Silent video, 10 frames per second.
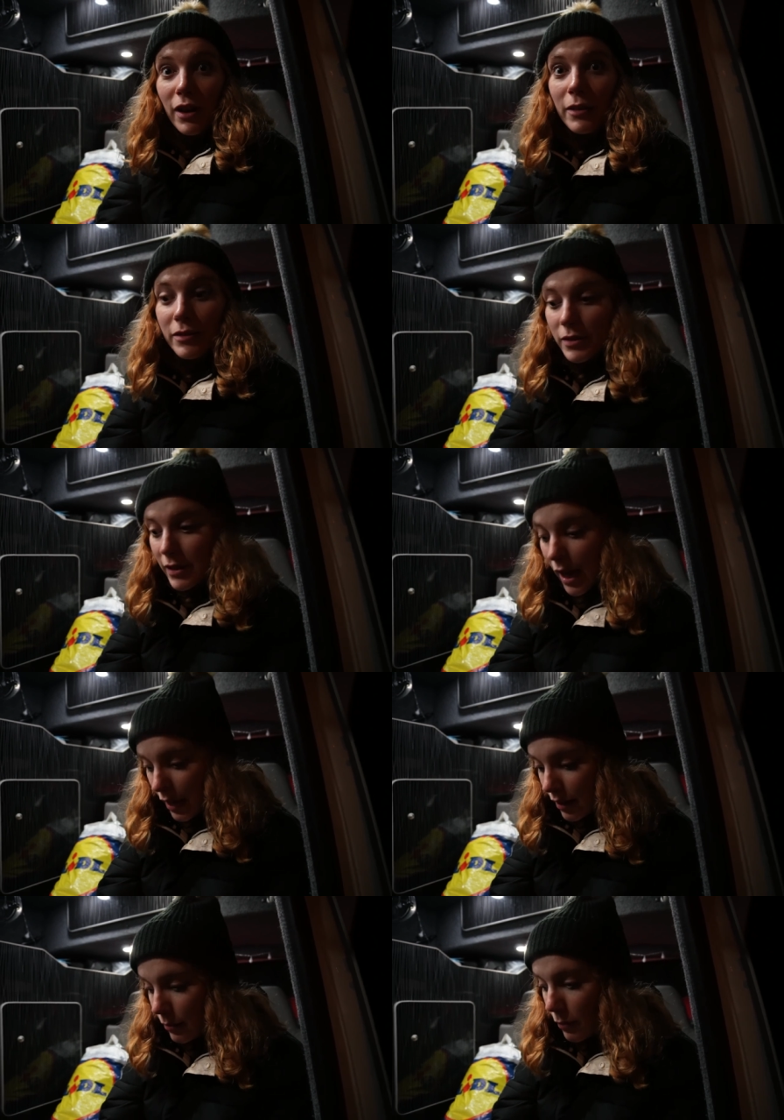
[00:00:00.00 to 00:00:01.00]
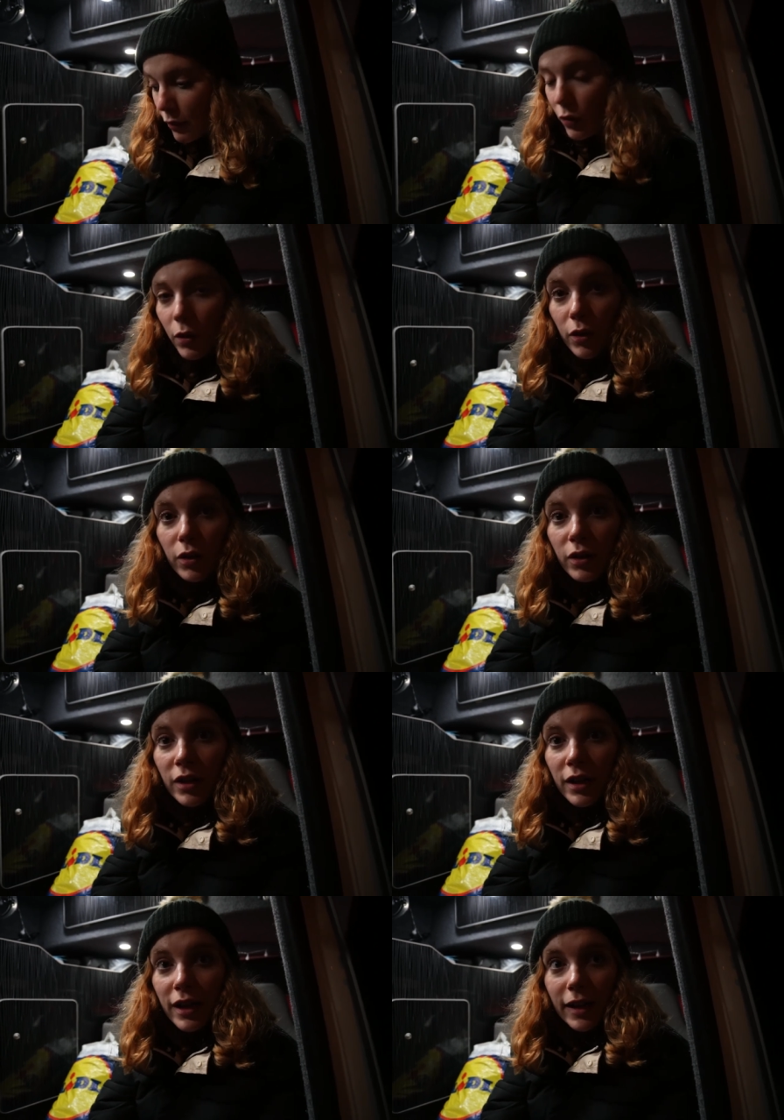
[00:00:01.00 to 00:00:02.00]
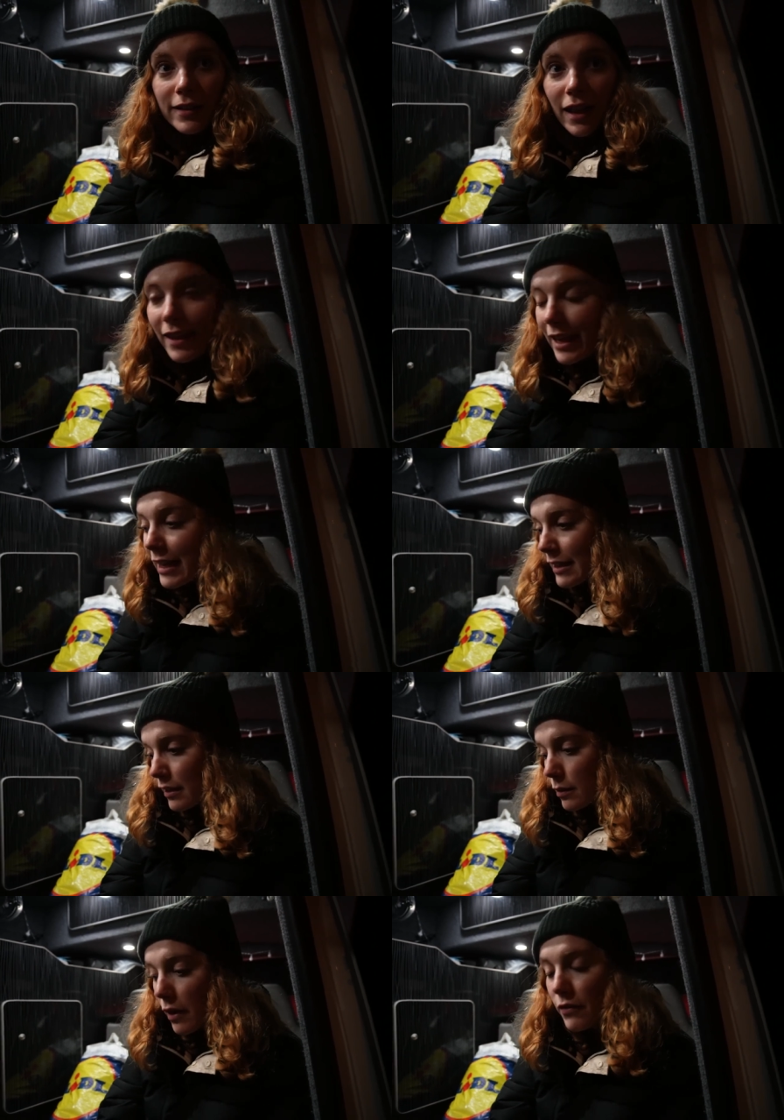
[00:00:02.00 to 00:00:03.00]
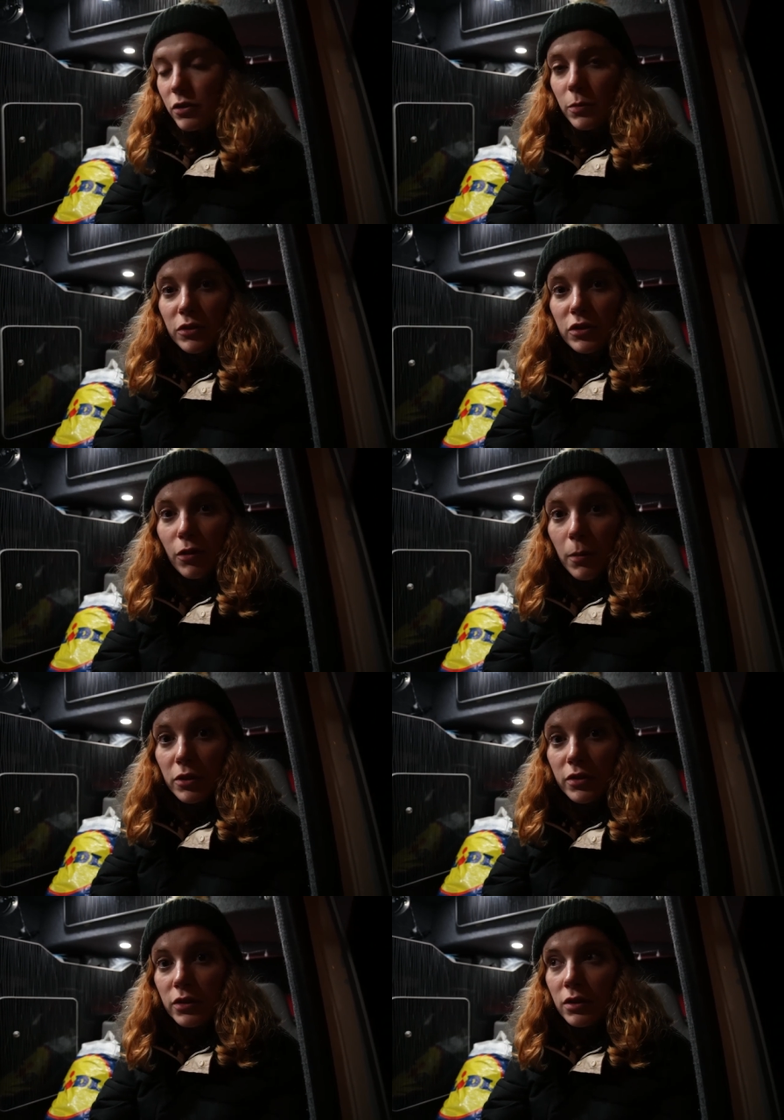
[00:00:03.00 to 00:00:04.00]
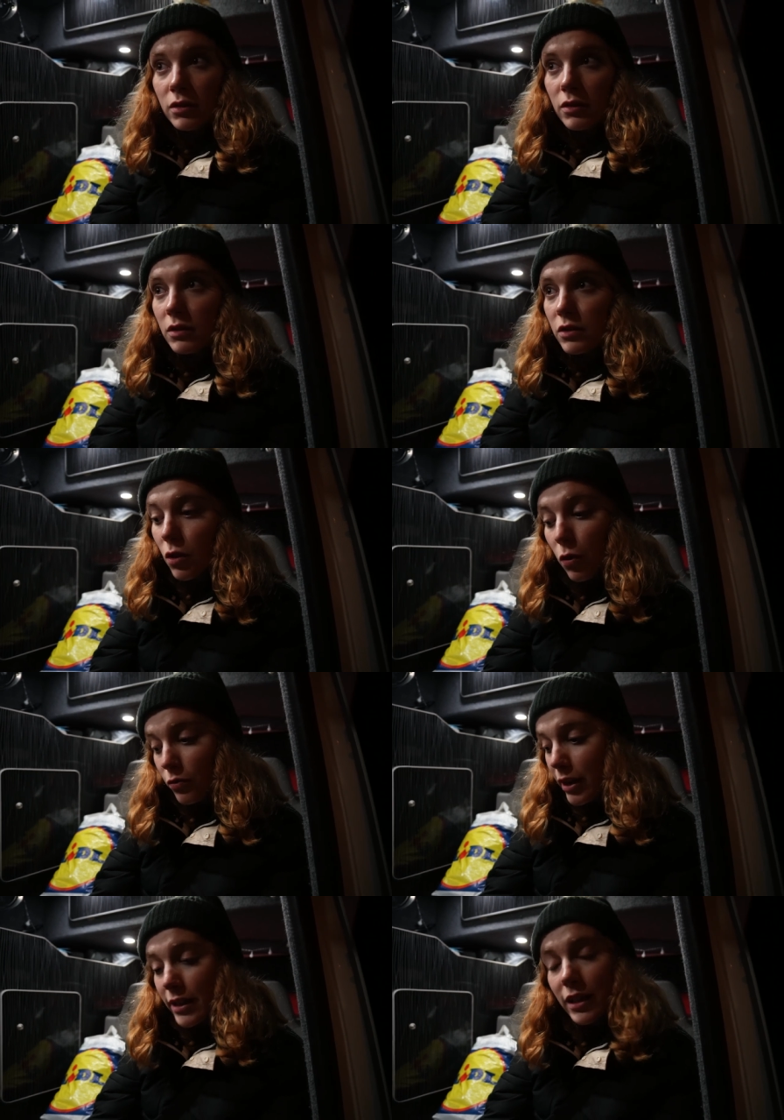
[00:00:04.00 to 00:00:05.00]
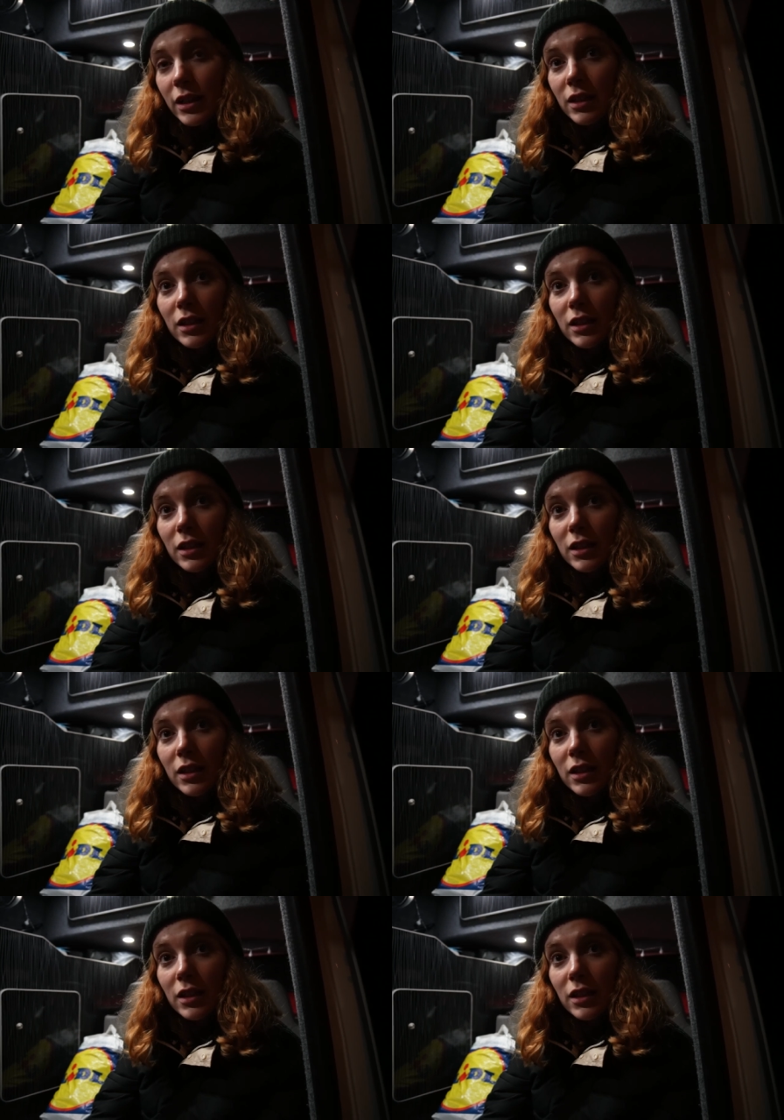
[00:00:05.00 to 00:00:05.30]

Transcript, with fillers: hours, yeah, before. It's like the easiest way for someone to rob us because it's all ready.